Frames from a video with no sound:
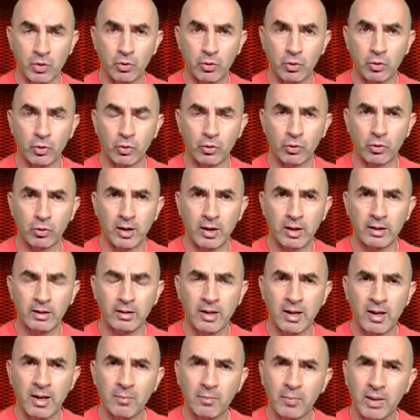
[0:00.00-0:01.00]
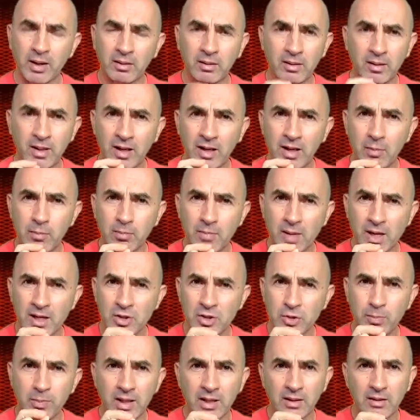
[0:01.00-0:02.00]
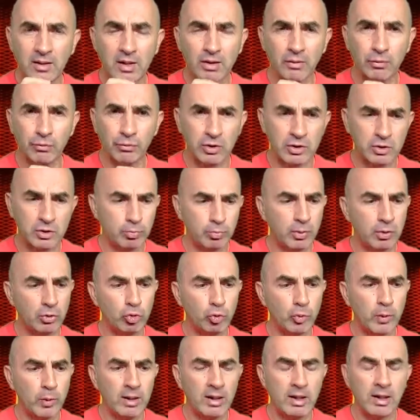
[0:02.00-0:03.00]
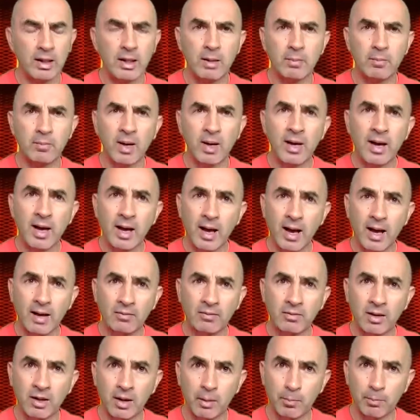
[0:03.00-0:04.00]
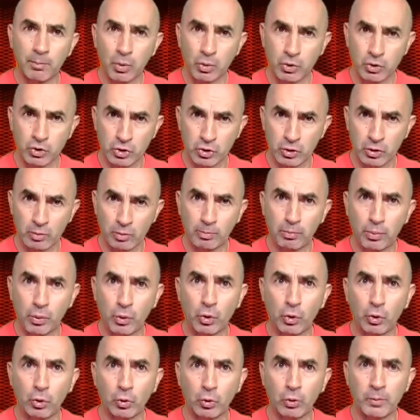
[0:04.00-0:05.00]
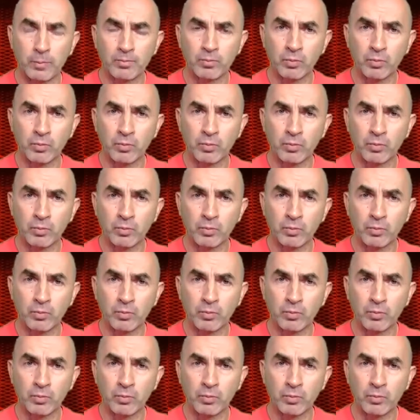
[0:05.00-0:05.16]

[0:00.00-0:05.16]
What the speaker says: All right. But there must be a difference between him and the Apostle Paul,